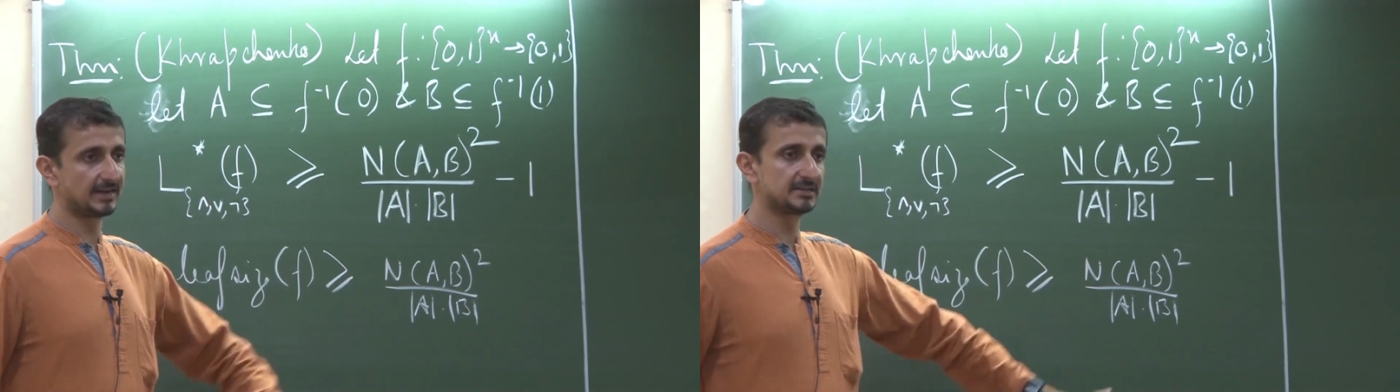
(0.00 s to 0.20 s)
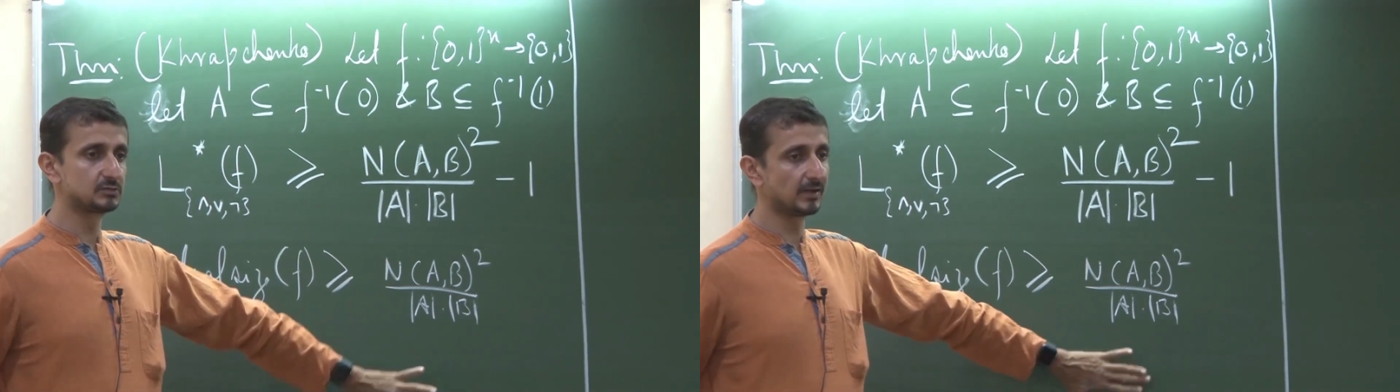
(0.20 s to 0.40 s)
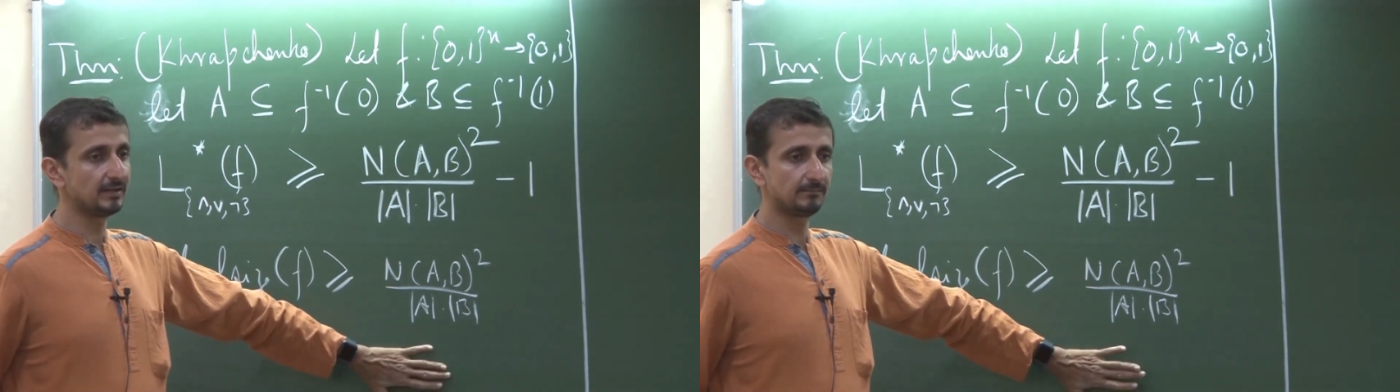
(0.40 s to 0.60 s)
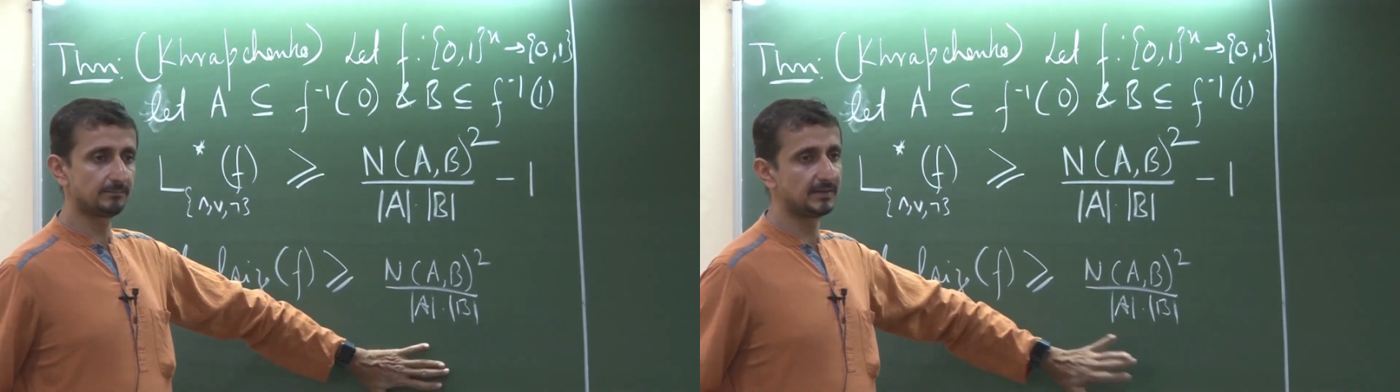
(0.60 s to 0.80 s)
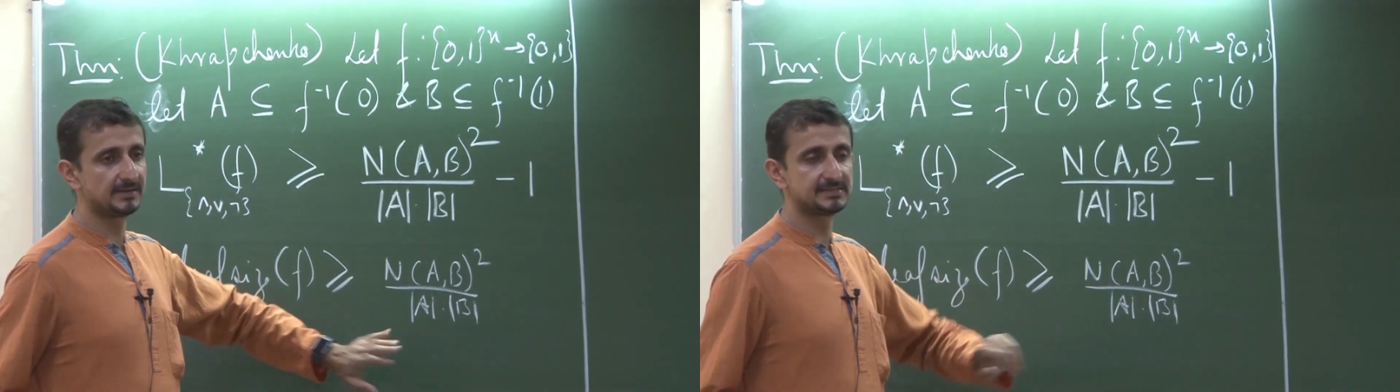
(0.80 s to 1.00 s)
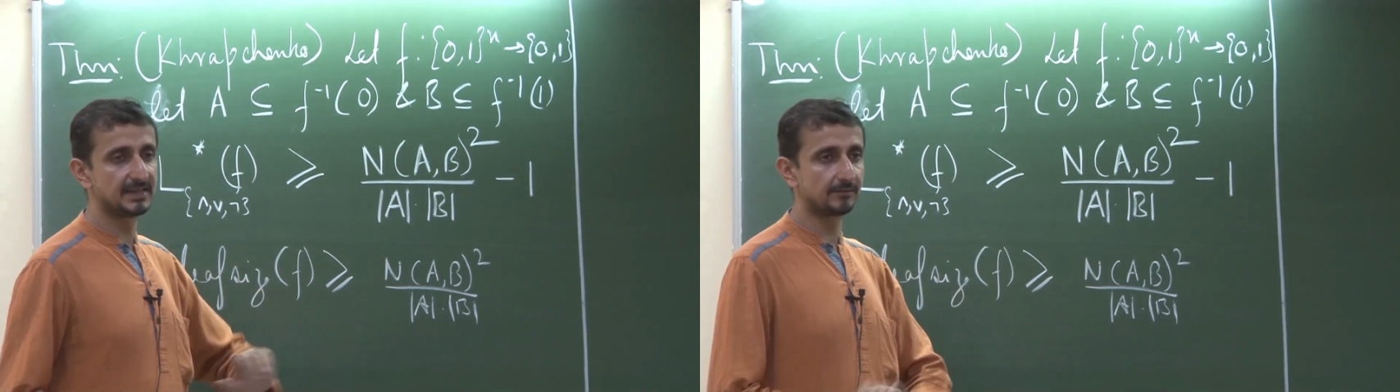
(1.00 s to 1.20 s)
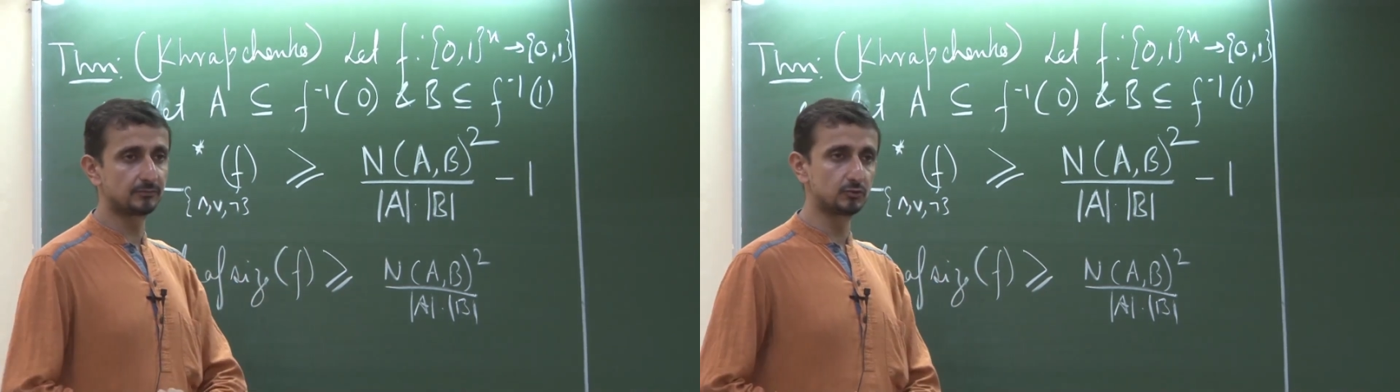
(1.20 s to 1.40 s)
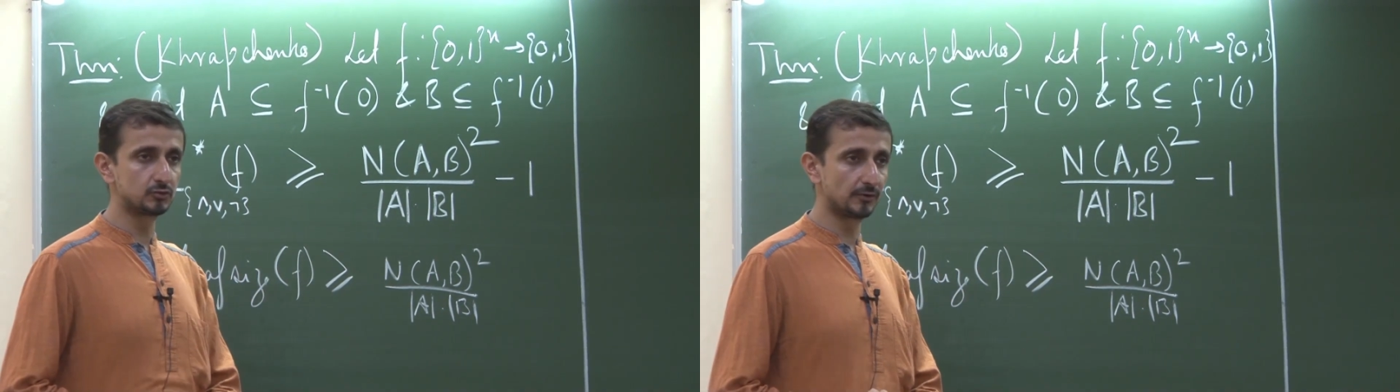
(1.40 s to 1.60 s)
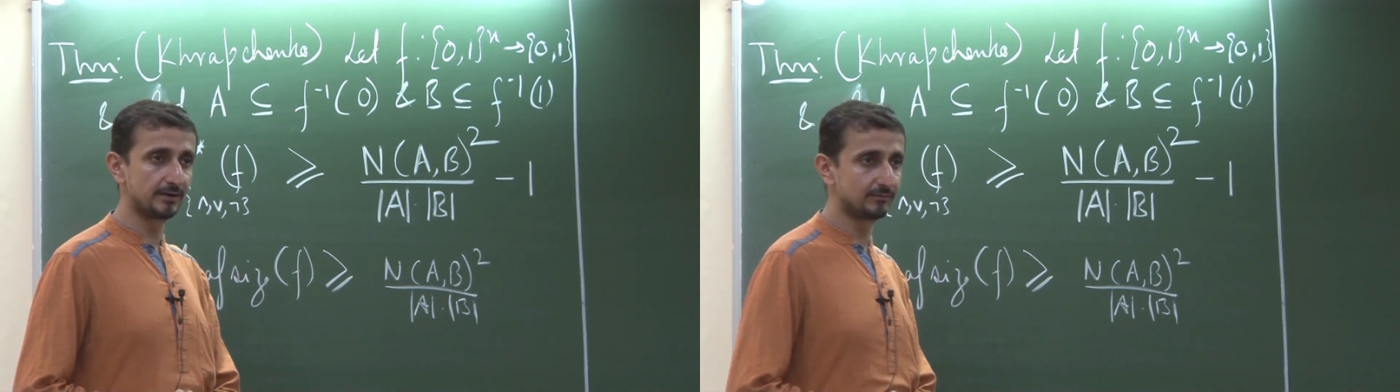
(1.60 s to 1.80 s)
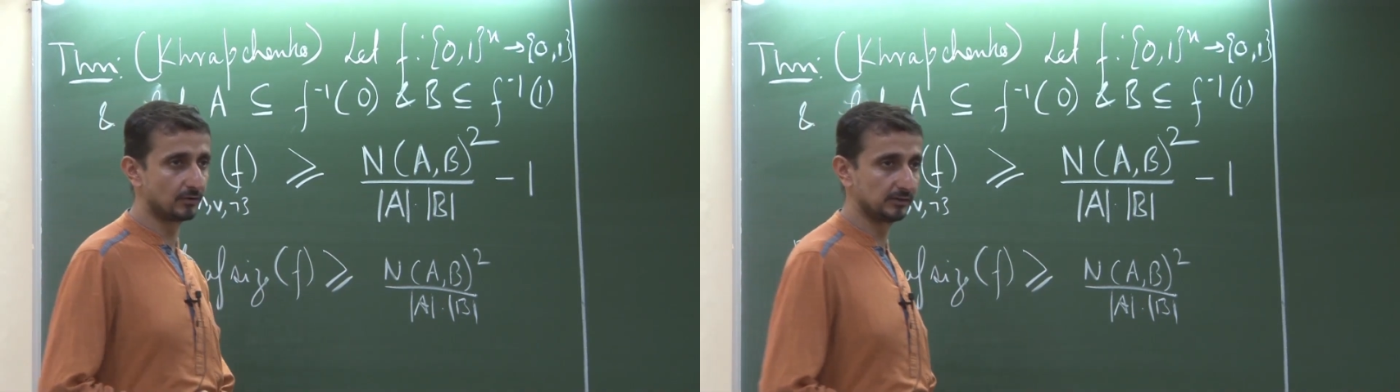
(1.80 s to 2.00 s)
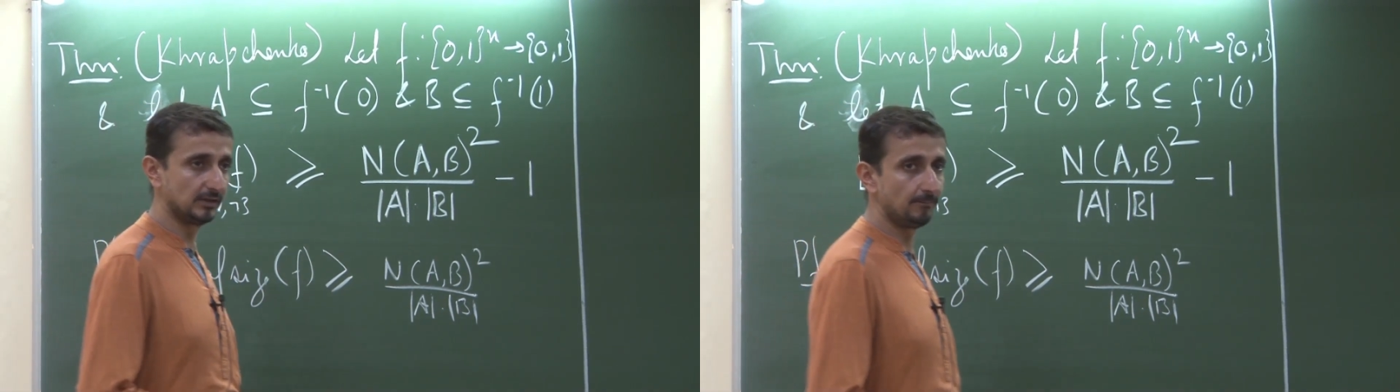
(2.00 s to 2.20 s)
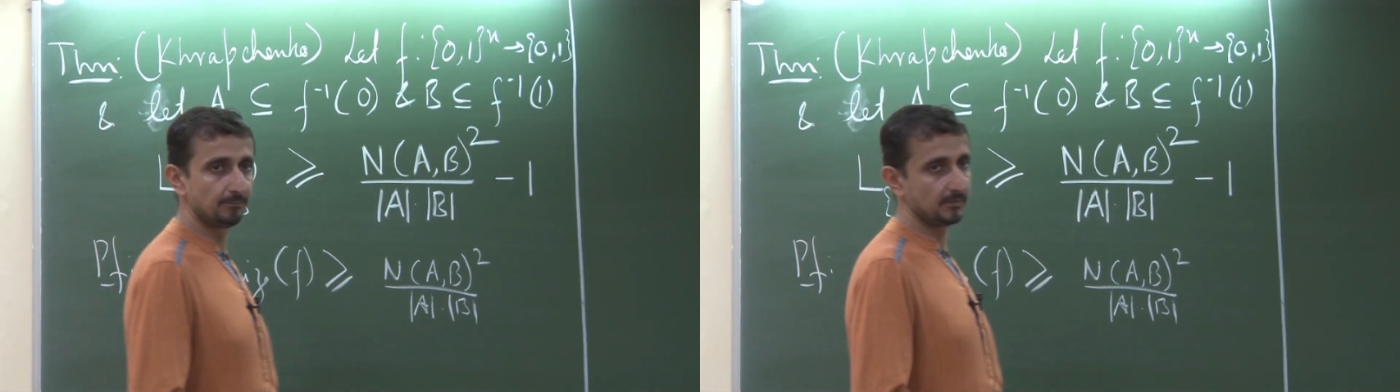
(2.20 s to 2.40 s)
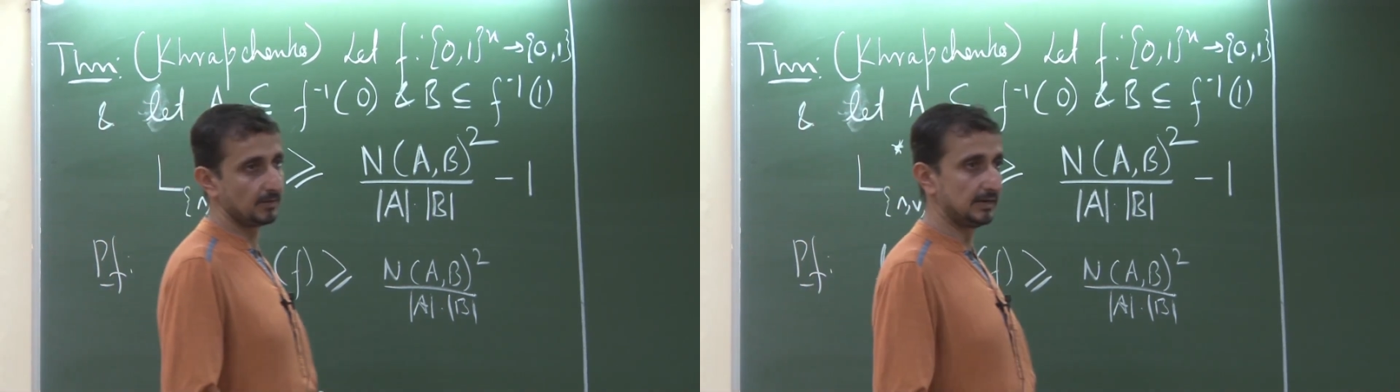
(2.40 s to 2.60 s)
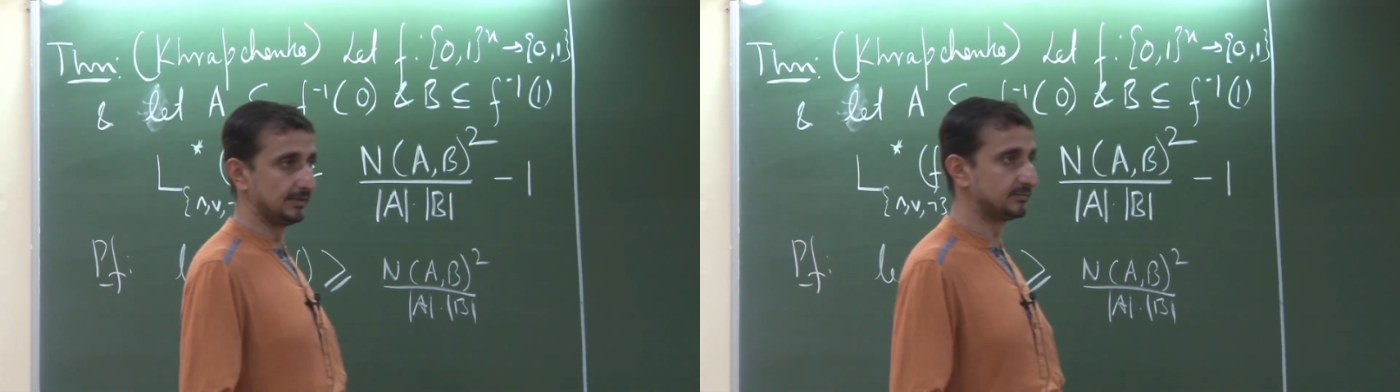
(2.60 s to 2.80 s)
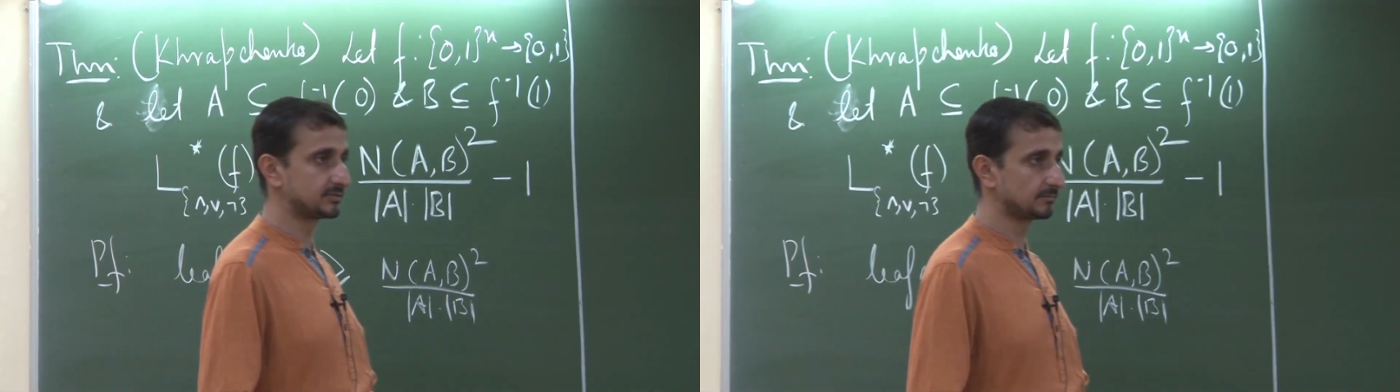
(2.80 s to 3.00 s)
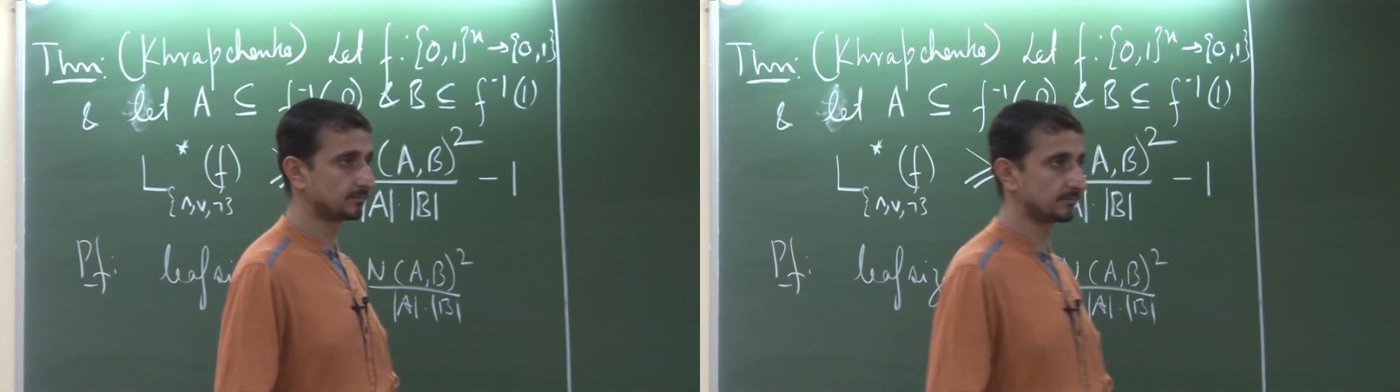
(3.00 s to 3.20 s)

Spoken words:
That is why it is enough to show it for the leaves.